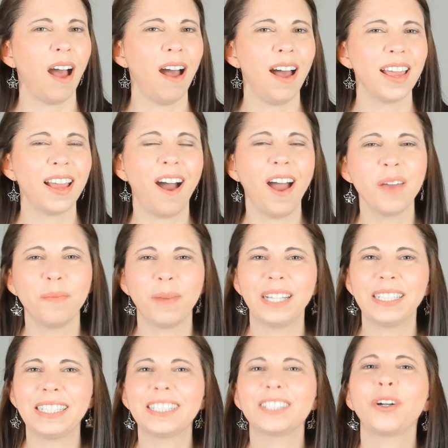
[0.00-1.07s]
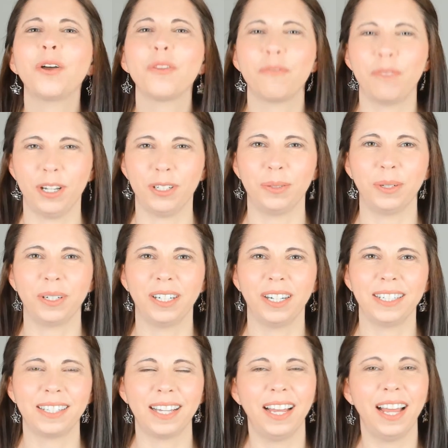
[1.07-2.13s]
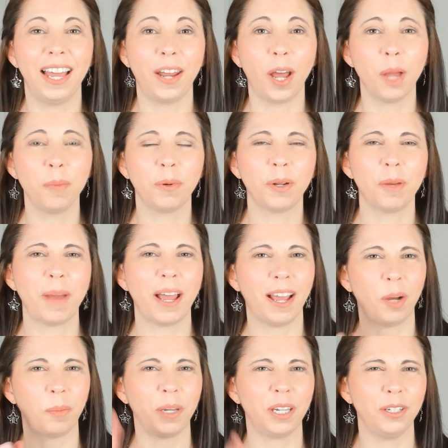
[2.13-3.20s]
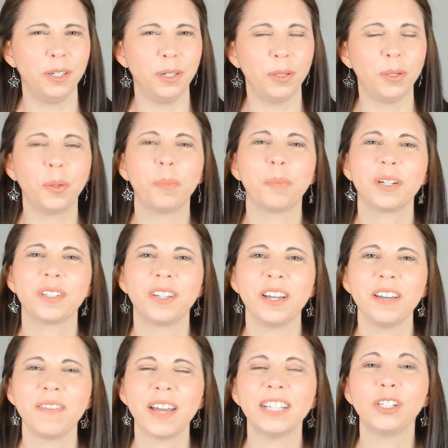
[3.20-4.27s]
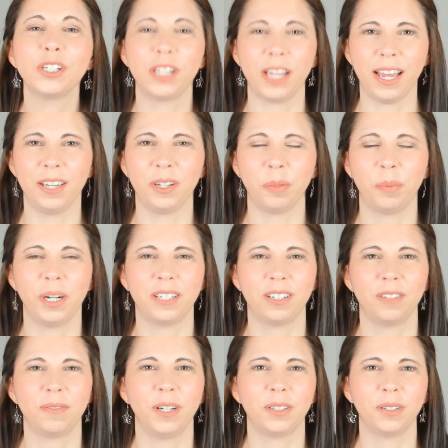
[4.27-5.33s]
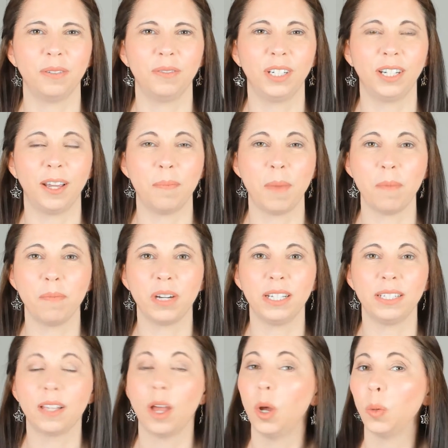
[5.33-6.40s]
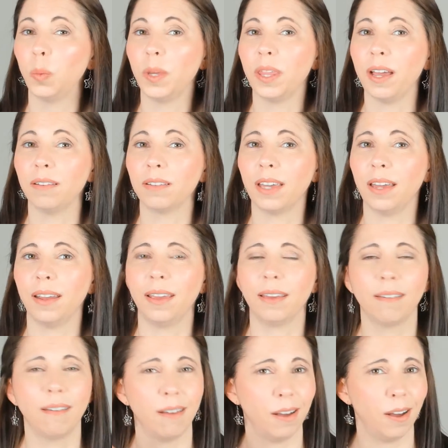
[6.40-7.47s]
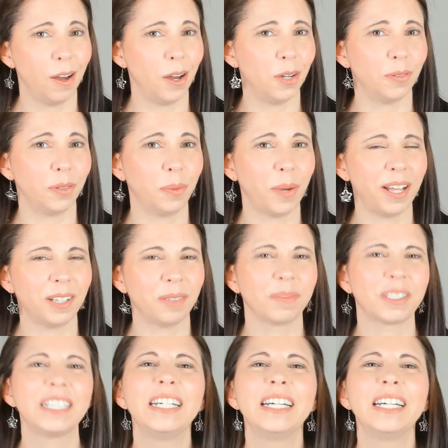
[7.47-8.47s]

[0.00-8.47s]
Hi, I'm Amanda Littlecott, the photo organizer, and I'm all about helping you preserve and share your precious photo and video memories without getting overwhelmed.